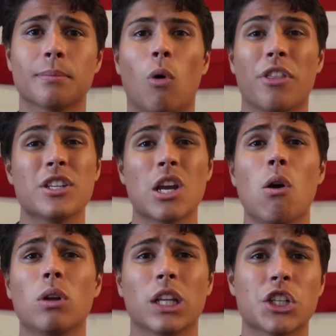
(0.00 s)
While this
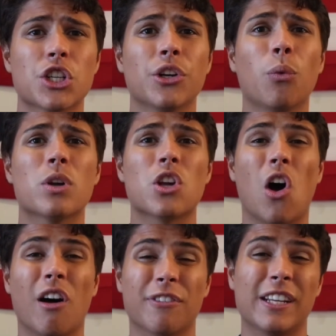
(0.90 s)
coalition was
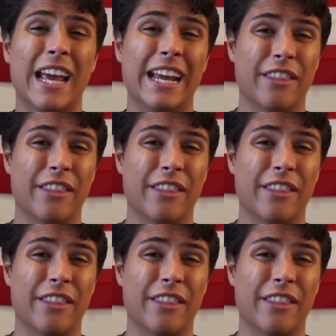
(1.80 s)
often a